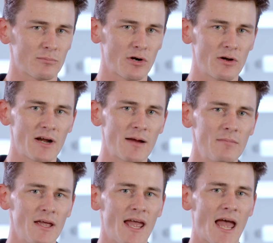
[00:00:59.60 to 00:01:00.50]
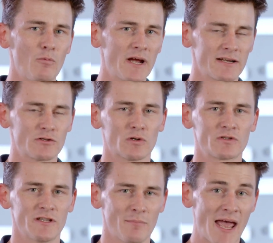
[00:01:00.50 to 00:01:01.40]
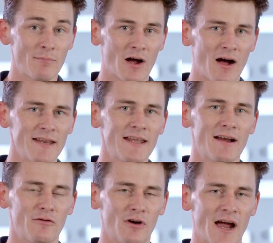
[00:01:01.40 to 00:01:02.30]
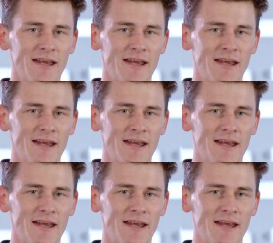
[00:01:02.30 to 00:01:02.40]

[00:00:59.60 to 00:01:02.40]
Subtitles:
program, and we're going to talk to the man behind that right